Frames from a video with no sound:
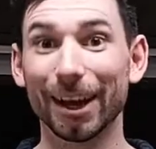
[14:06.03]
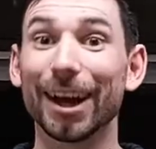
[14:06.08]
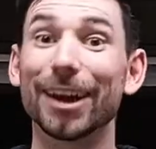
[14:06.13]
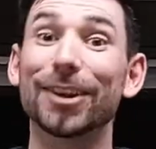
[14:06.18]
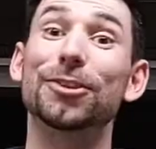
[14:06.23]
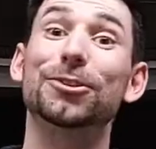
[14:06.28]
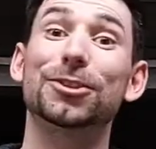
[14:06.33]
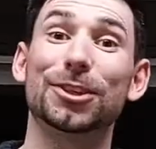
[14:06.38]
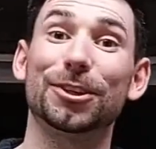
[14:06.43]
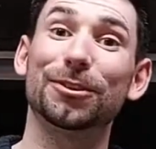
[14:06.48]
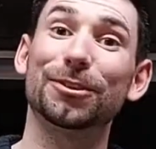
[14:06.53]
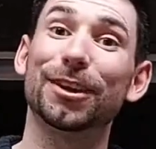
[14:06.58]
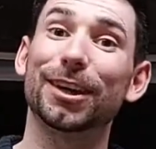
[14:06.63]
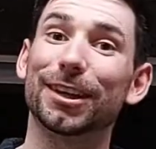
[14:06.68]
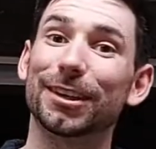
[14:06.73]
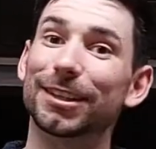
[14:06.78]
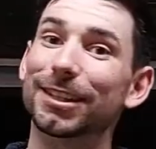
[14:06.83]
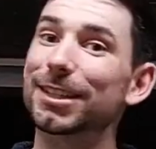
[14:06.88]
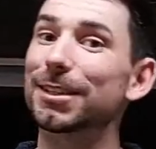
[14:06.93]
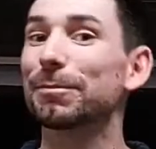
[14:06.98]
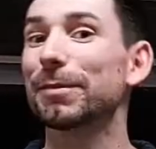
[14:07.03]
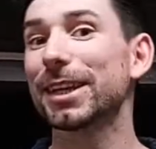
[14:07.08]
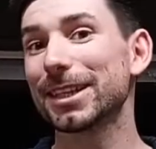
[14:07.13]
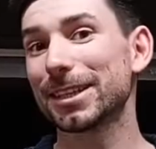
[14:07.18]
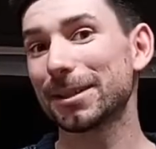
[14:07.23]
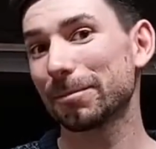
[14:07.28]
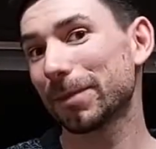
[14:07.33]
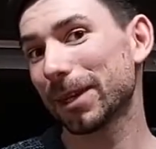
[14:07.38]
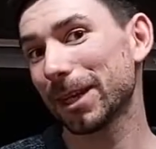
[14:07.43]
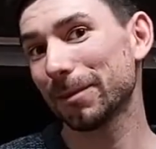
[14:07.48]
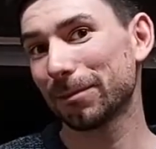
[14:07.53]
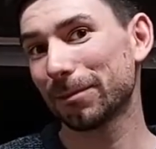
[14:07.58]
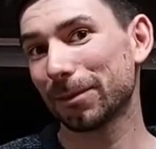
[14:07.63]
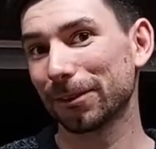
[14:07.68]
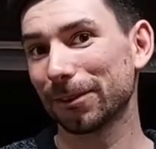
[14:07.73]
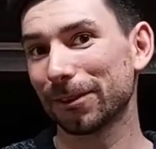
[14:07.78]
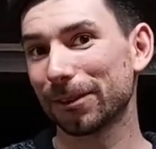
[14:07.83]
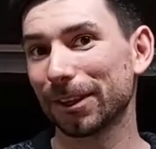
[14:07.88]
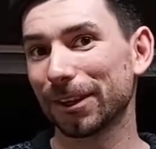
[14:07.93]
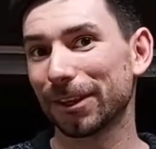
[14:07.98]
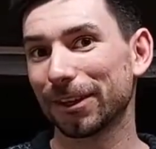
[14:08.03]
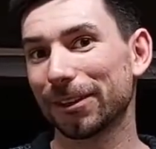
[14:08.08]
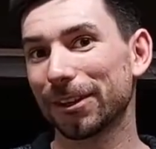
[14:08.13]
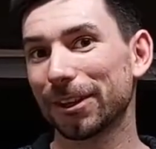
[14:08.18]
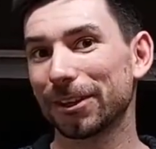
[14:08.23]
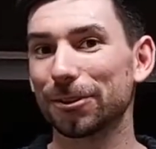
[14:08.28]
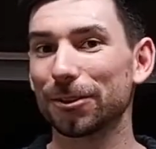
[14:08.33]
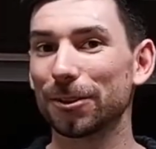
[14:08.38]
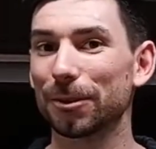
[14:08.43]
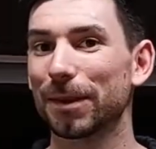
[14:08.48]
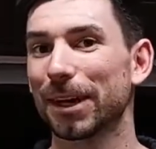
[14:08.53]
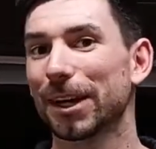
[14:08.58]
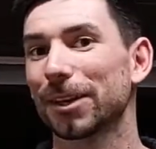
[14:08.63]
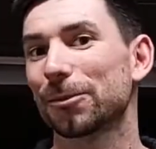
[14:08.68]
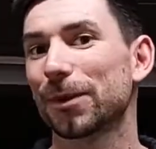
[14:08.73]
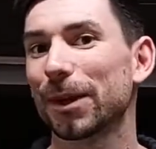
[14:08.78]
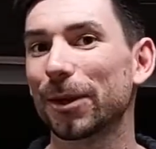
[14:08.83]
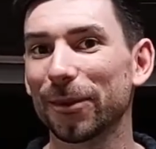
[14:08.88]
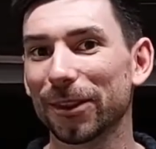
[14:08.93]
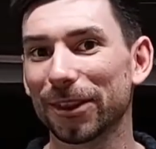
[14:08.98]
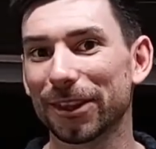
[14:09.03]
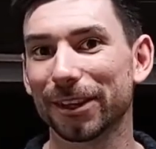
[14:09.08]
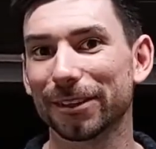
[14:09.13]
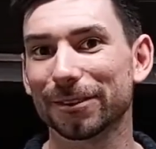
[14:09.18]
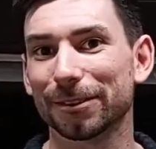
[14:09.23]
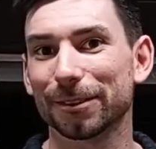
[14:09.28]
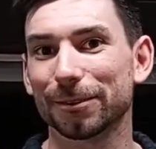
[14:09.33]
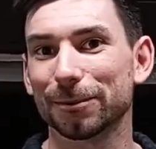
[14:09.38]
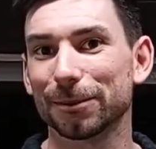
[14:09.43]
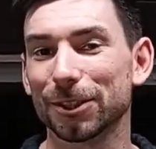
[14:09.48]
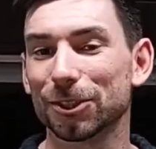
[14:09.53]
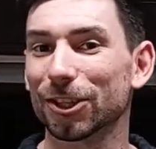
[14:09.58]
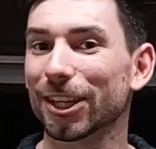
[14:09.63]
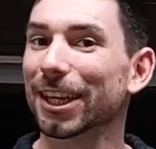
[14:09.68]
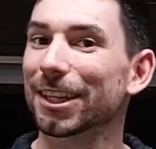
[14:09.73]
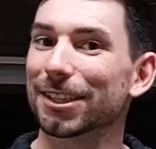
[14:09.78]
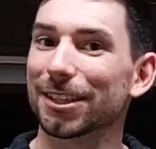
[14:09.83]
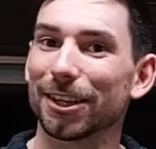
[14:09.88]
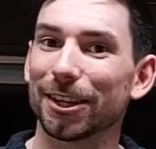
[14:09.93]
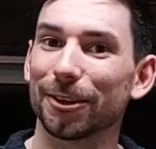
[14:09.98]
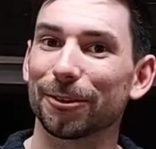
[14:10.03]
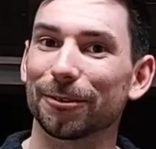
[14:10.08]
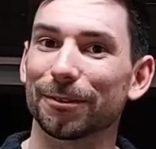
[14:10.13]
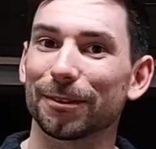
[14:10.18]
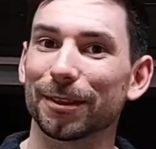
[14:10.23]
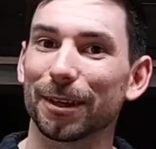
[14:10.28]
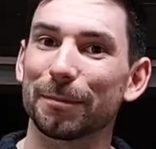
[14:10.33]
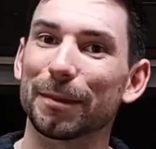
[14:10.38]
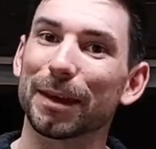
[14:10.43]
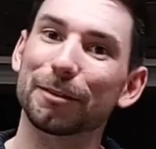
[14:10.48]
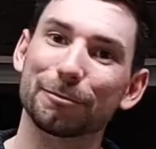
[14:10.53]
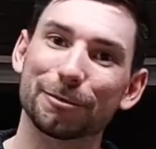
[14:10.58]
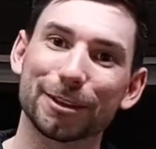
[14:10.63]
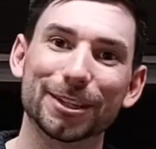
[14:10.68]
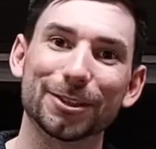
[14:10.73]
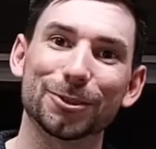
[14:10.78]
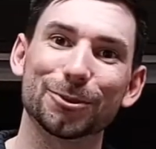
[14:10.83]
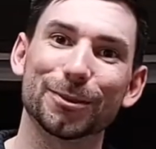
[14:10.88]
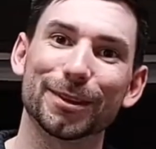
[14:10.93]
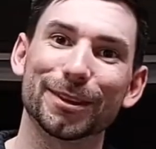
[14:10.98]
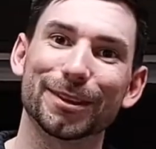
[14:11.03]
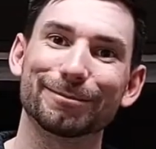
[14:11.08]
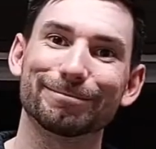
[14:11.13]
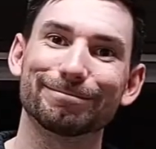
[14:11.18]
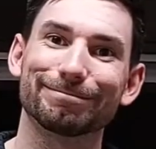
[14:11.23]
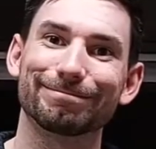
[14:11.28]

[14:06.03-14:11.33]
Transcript: And also, there's amazing people that do the pathway with you, that you get to know and make friends with.